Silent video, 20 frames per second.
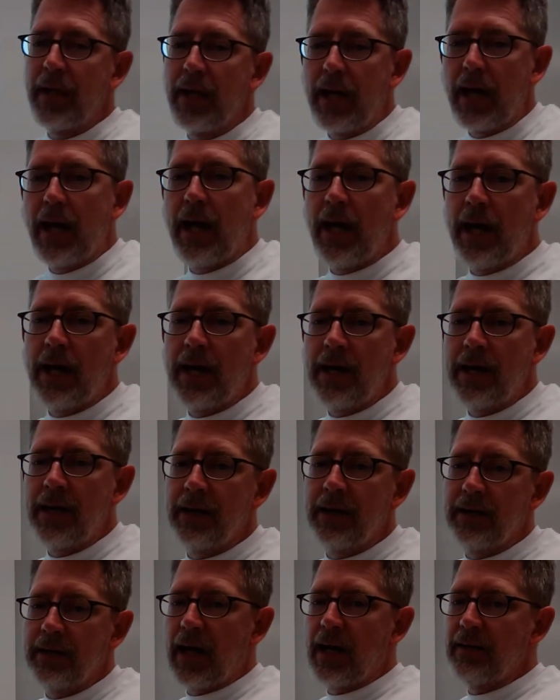
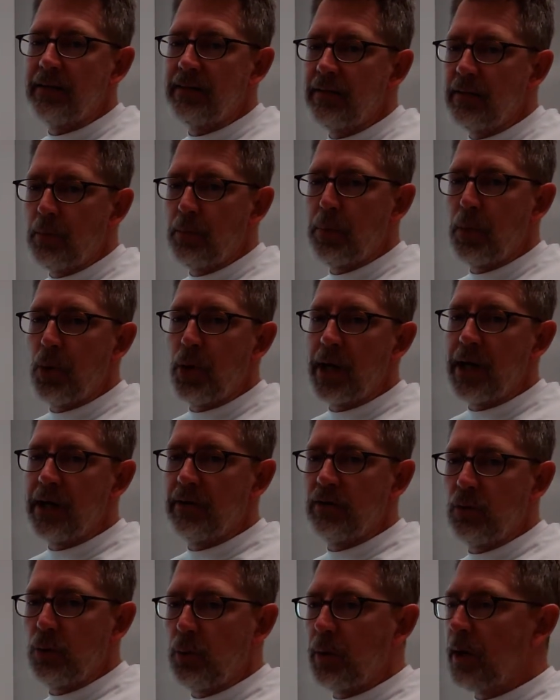and that's the
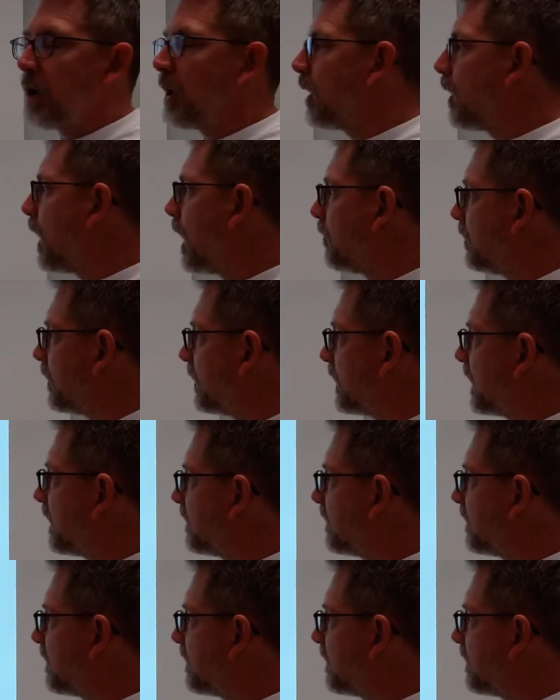point to where everything